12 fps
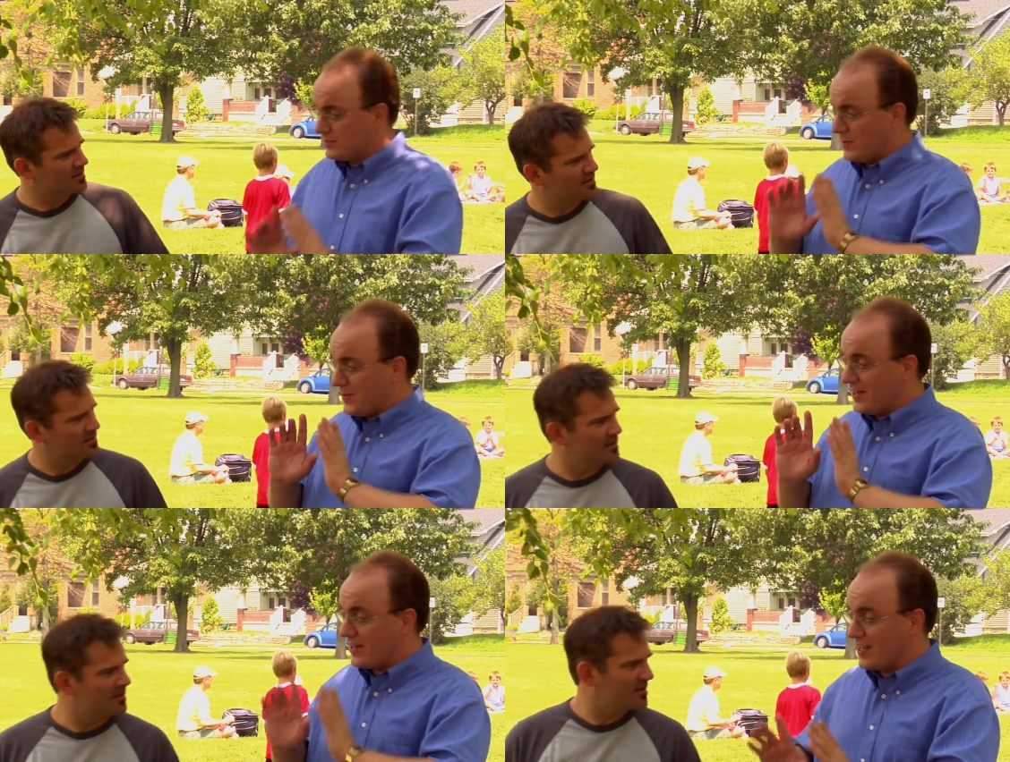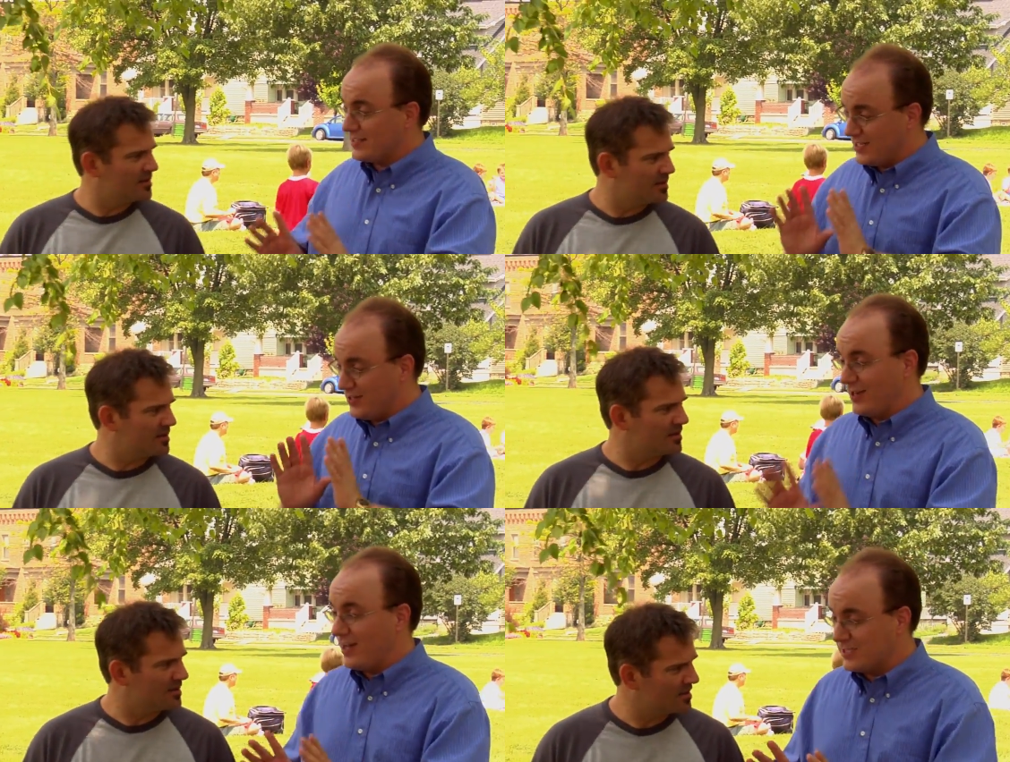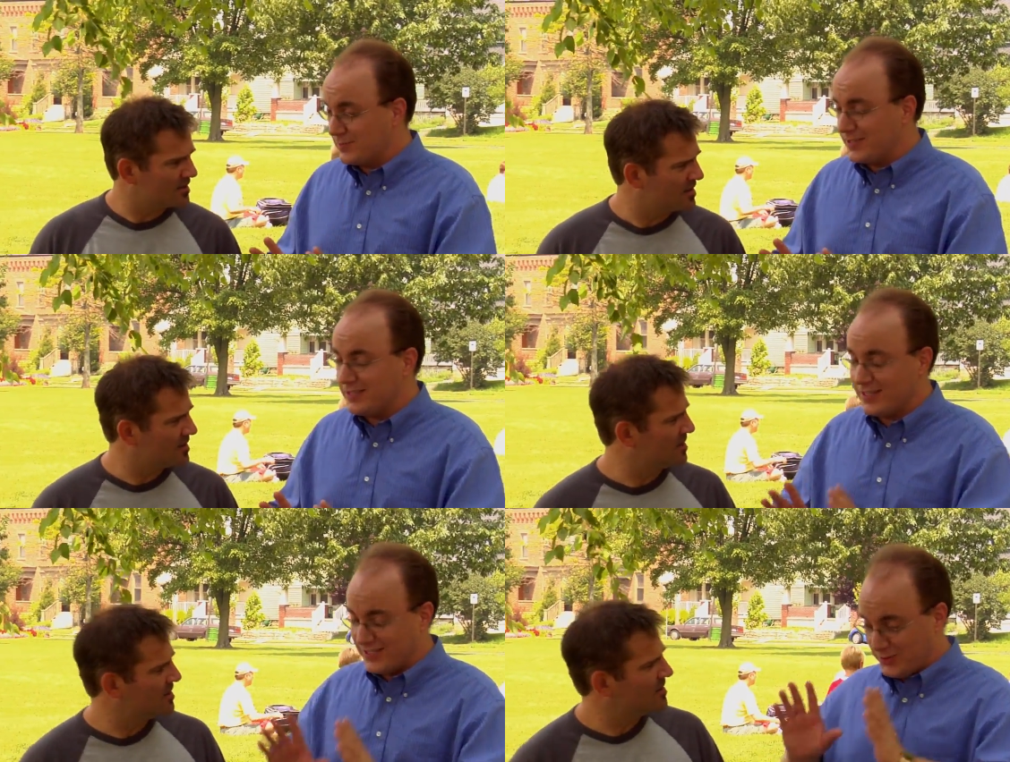Speaker 1: to be an ideal
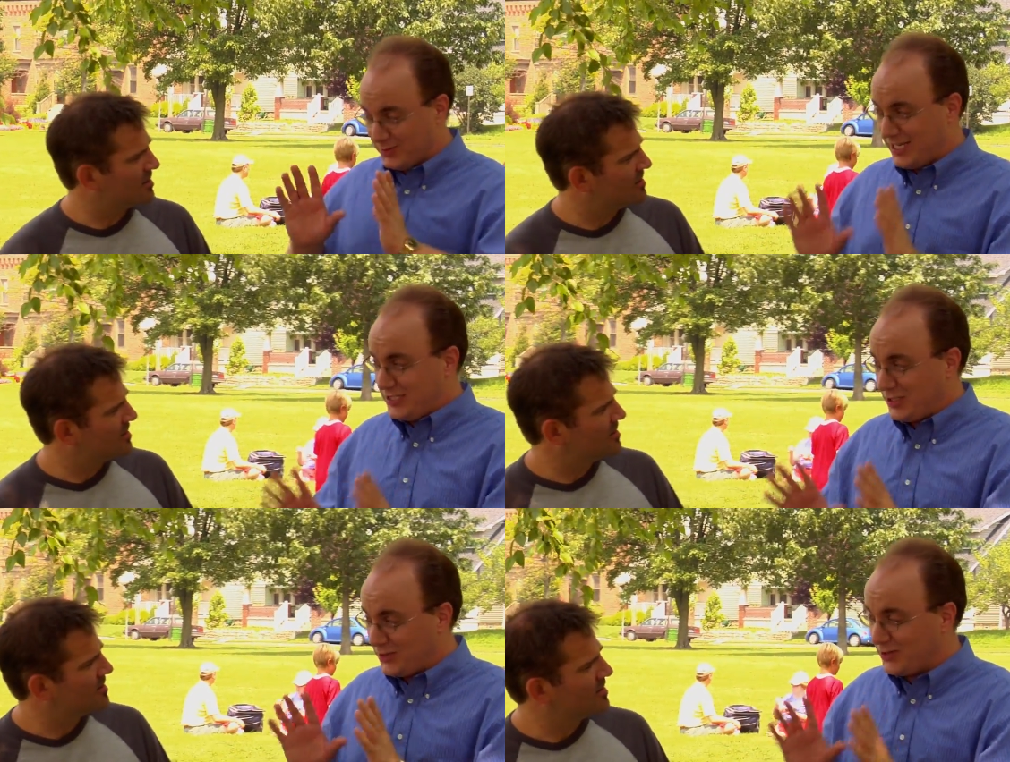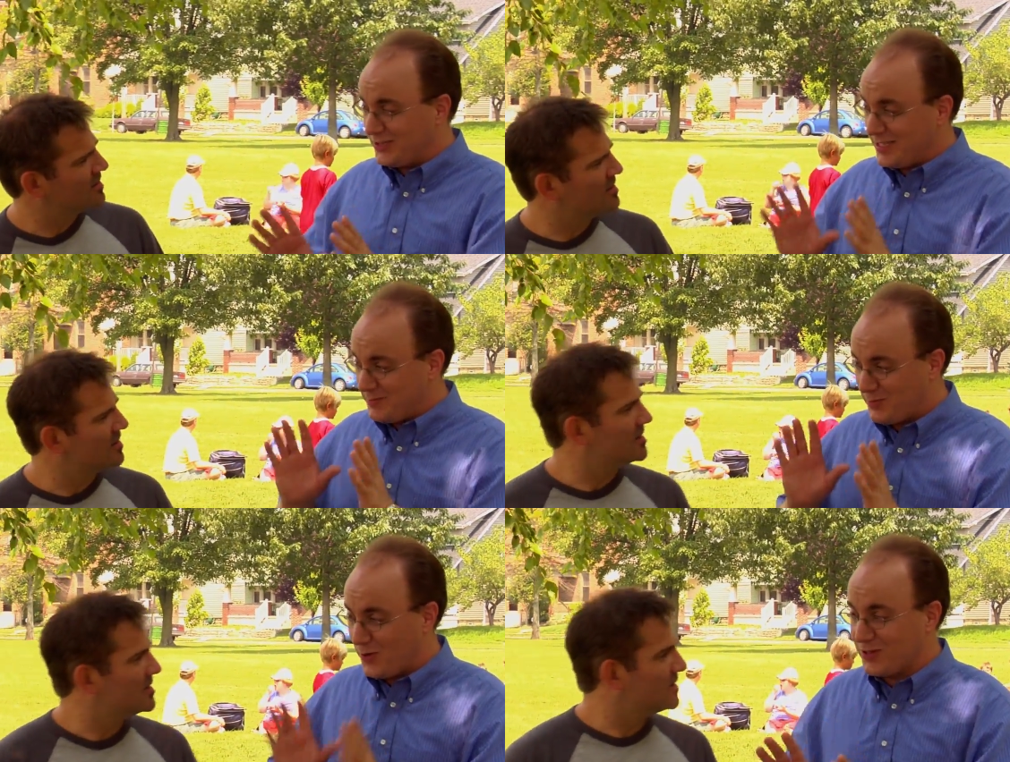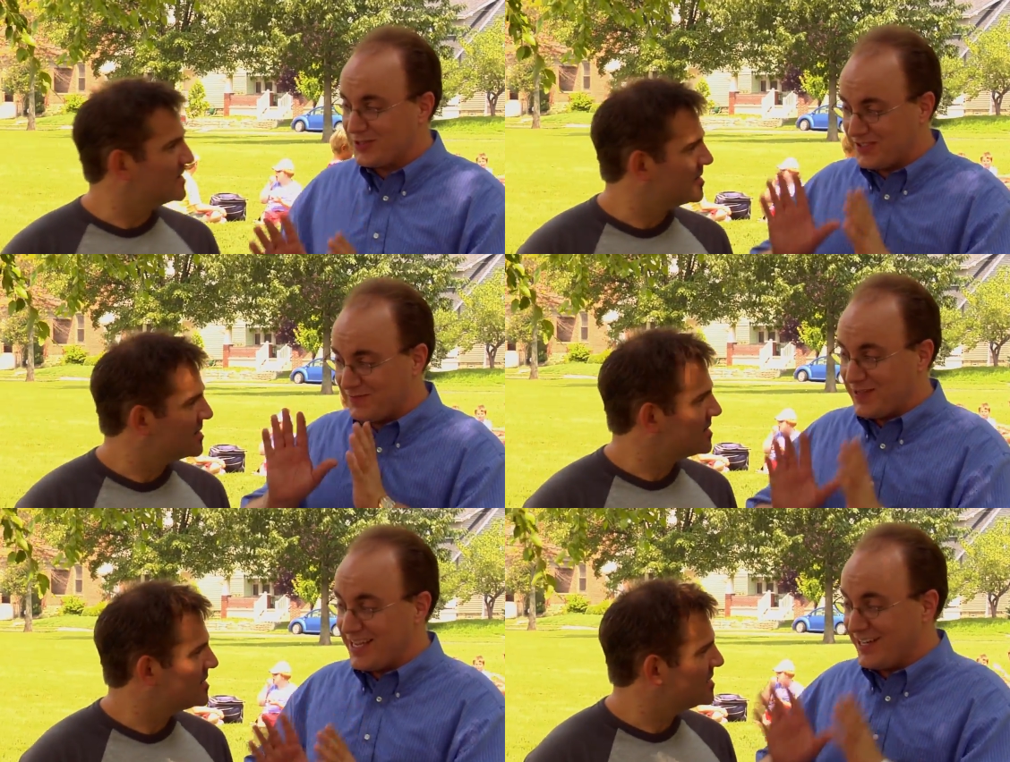husband, you need to learn the
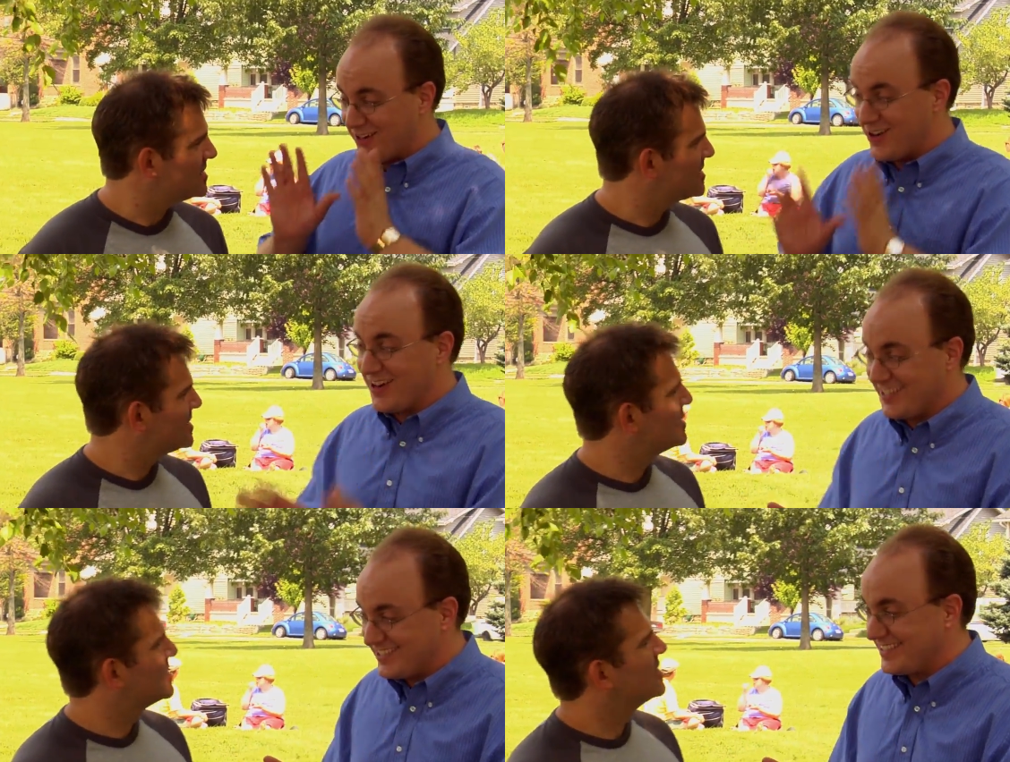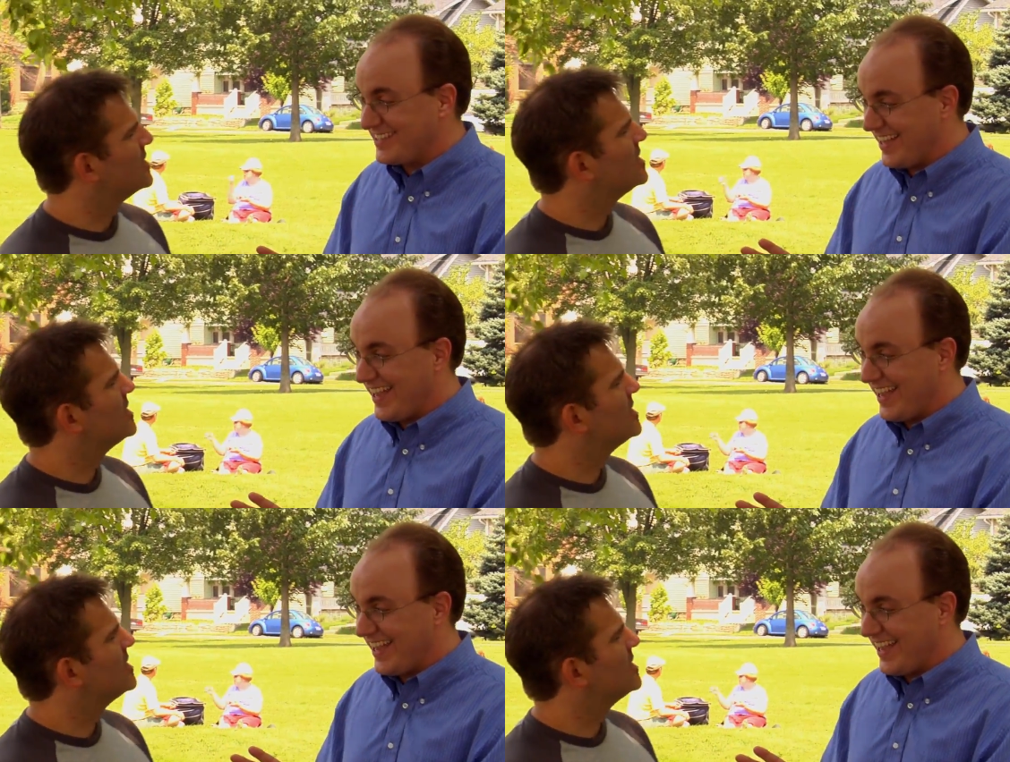importance of being earnest.